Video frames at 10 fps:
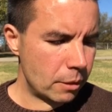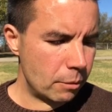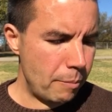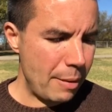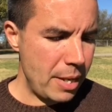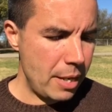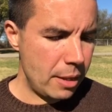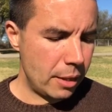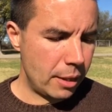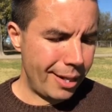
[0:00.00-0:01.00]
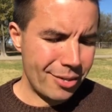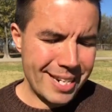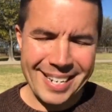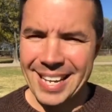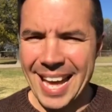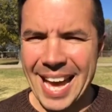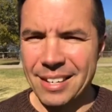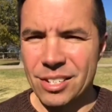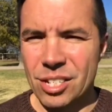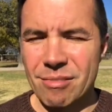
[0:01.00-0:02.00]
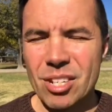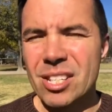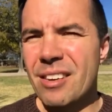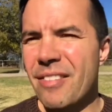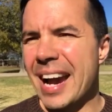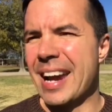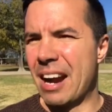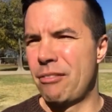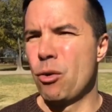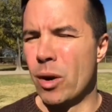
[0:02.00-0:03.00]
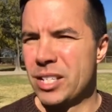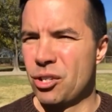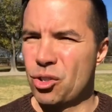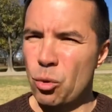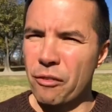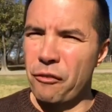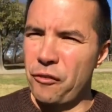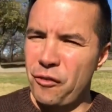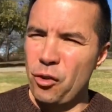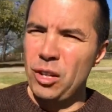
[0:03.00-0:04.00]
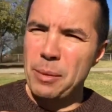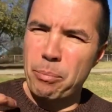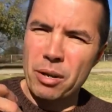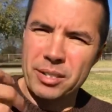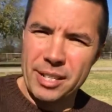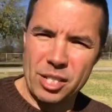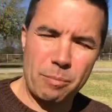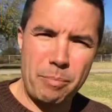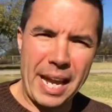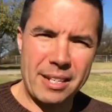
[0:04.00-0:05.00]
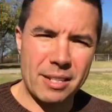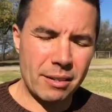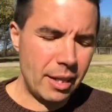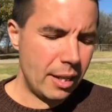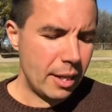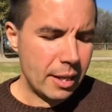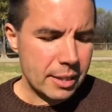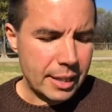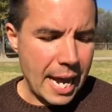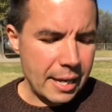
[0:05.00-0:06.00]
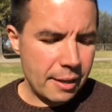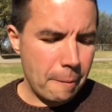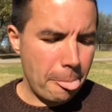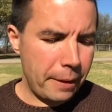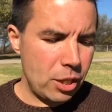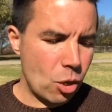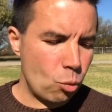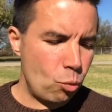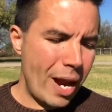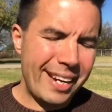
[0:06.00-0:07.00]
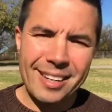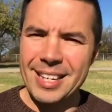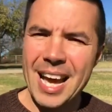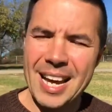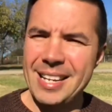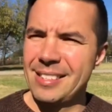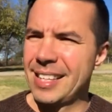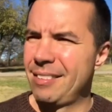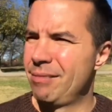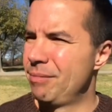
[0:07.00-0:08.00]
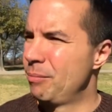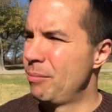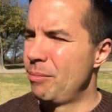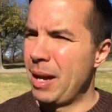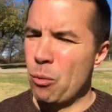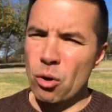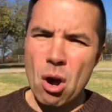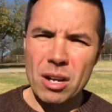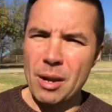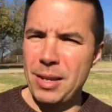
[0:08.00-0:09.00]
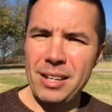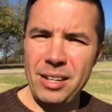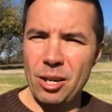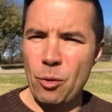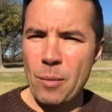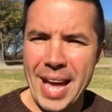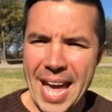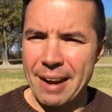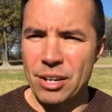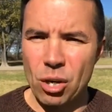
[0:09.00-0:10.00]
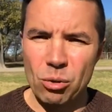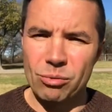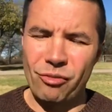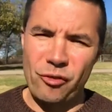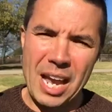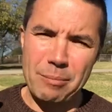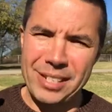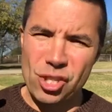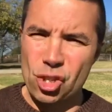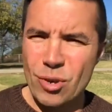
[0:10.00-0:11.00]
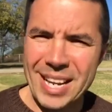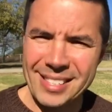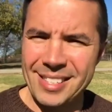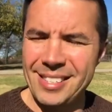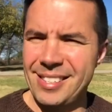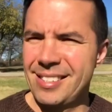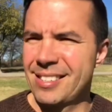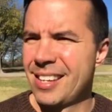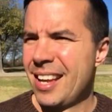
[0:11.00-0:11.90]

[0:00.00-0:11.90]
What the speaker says: Maybe here's an idea I had, just invite everyone to sort of fully participate, to kind of, recognize that, man, we're all coming in here. We may have our own family stresses